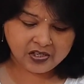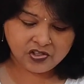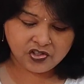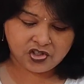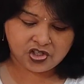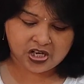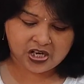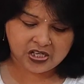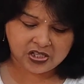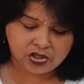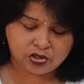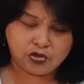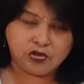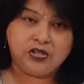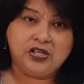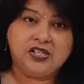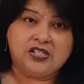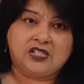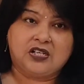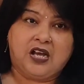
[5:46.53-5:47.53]
just to
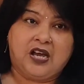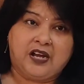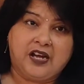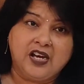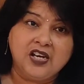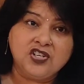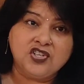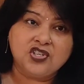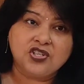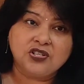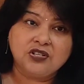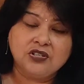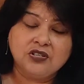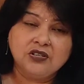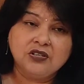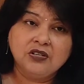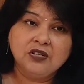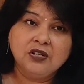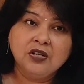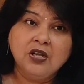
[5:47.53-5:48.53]
discourage
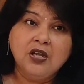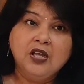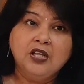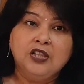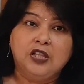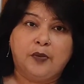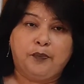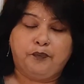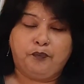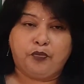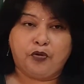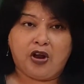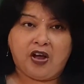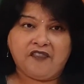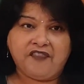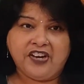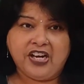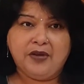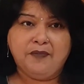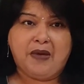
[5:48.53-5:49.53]
the
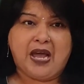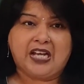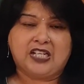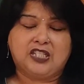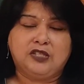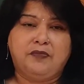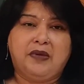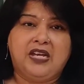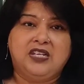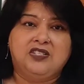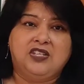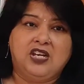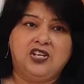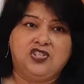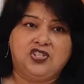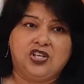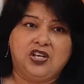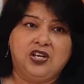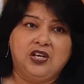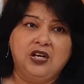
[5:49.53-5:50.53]
profit
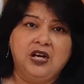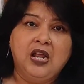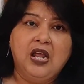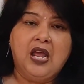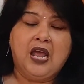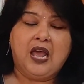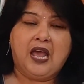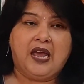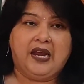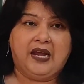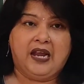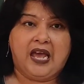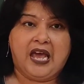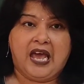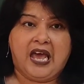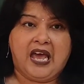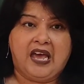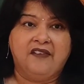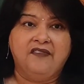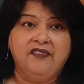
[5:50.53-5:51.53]
maximization and
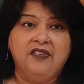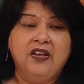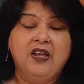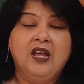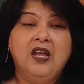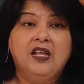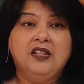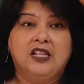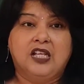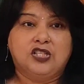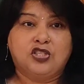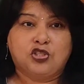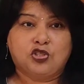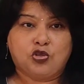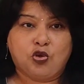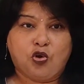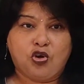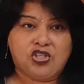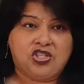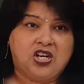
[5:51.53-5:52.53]
have the
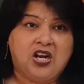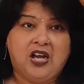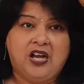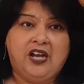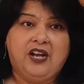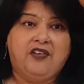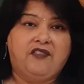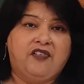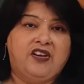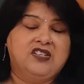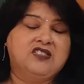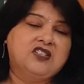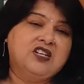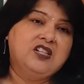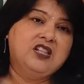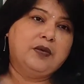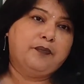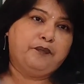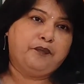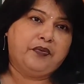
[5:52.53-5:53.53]
social interest
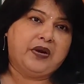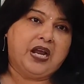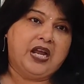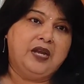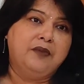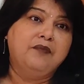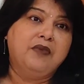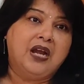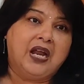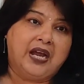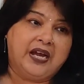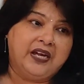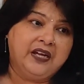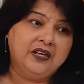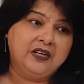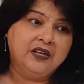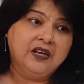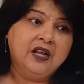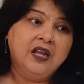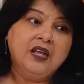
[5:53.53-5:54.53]
in the prime
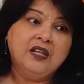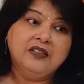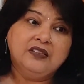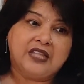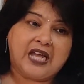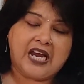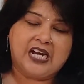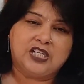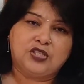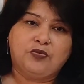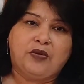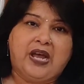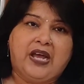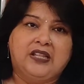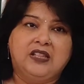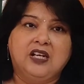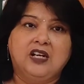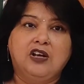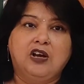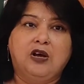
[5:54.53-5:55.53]
light. That's why
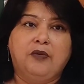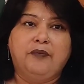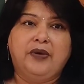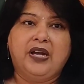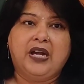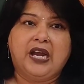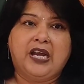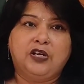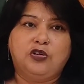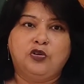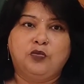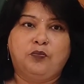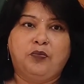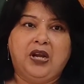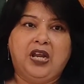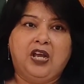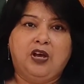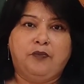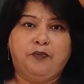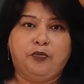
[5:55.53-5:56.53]
the government had to
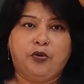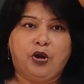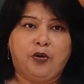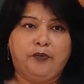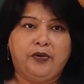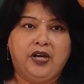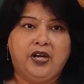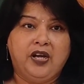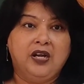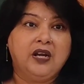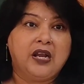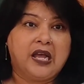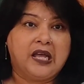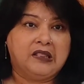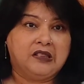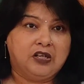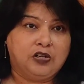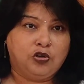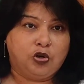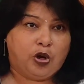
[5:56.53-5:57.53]
play a prominent
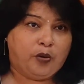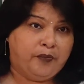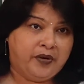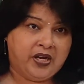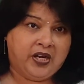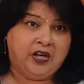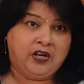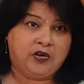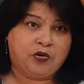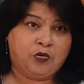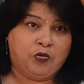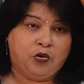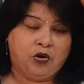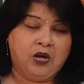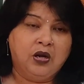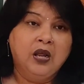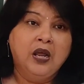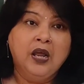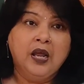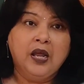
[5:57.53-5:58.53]
and the dominant role
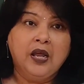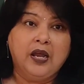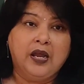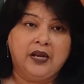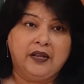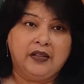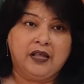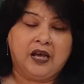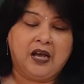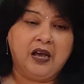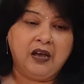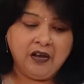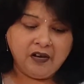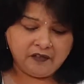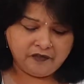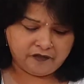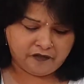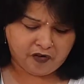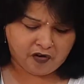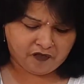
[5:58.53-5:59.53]
in the
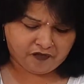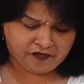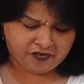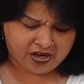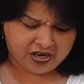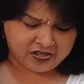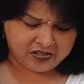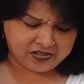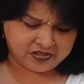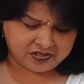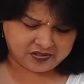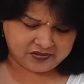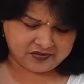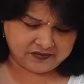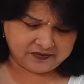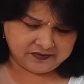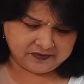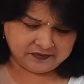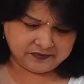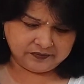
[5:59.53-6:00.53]
forefront.
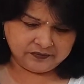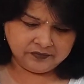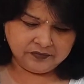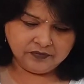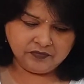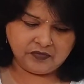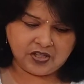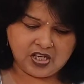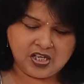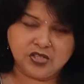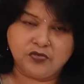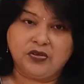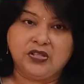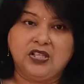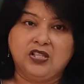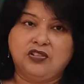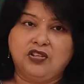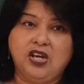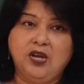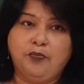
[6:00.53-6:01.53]
These were
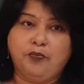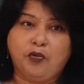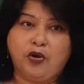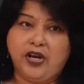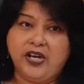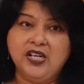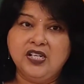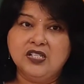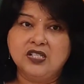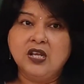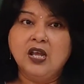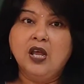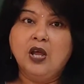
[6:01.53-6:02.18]
the 3 points